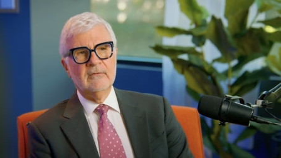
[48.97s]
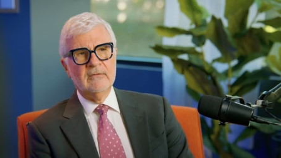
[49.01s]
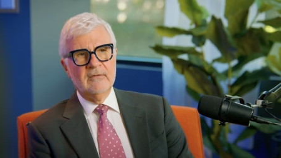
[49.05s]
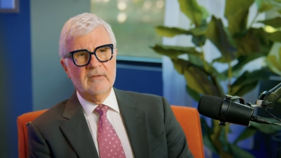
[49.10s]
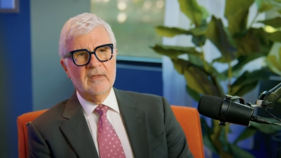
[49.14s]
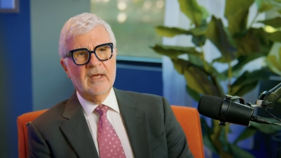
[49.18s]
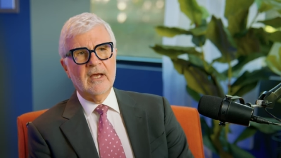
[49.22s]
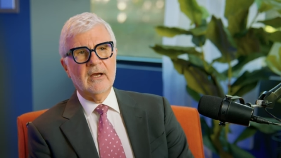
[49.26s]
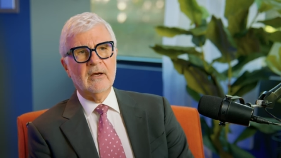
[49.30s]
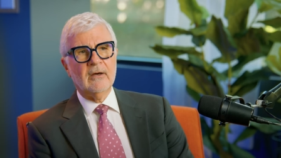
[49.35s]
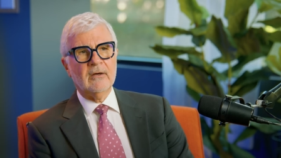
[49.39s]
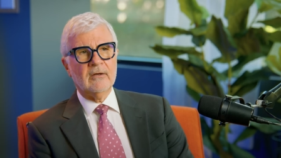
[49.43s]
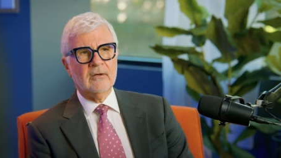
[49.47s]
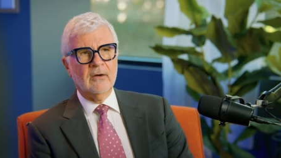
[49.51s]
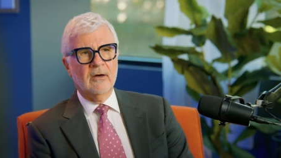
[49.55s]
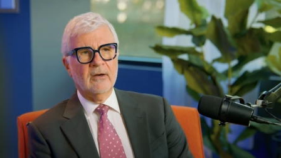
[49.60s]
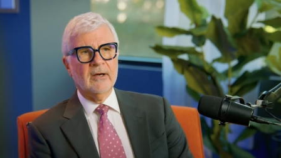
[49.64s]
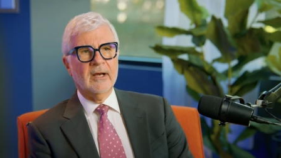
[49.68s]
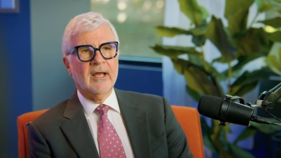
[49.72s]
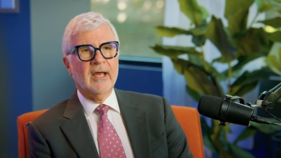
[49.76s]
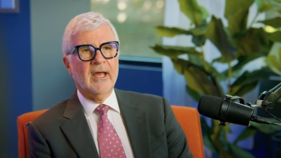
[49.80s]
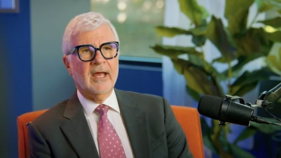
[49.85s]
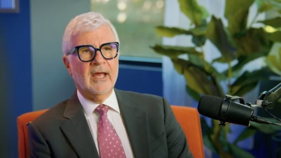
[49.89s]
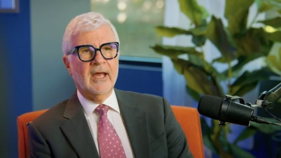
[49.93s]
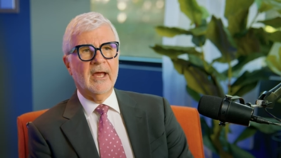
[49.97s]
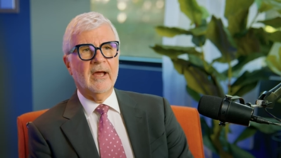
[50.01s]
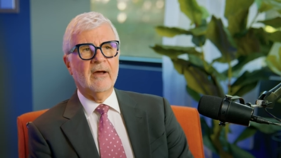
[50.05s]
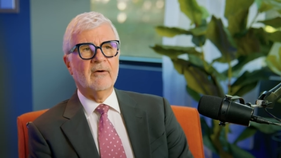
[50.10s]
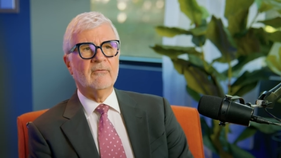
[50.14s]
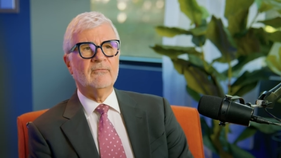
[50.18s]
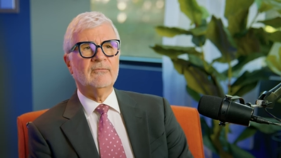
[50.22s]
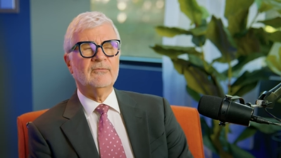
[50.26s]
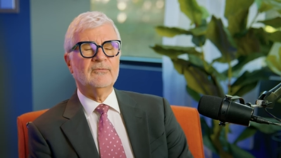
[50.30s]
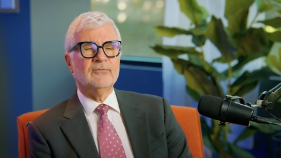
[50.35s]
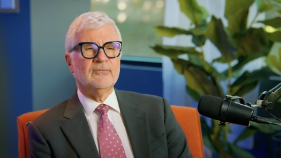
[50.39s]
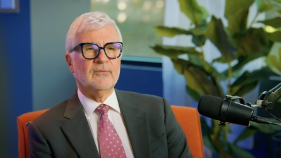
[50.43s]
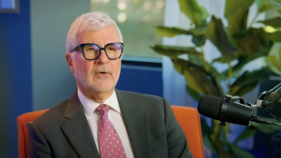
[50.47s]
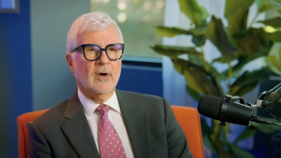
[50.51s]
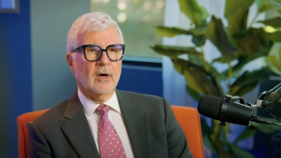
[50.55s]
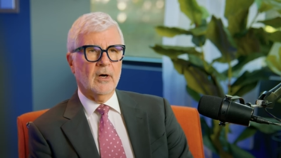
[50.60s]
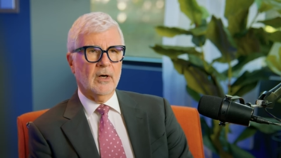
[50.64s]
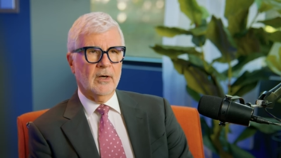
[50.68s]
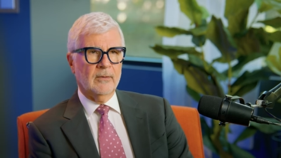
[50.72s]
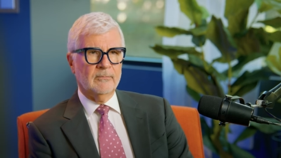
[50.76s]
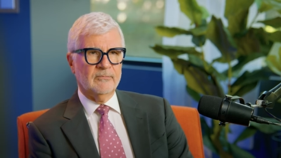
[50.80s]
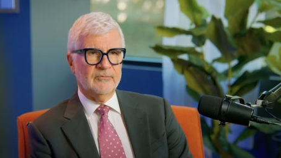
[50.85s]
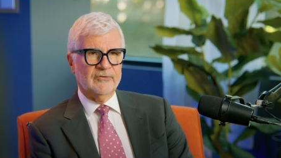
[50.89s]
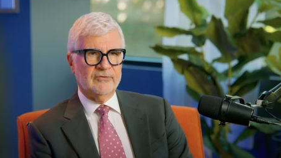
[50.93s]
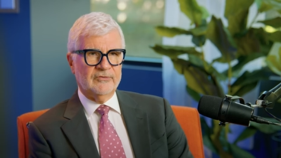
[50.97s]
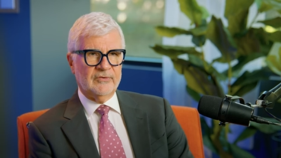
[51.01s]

They're going to have farm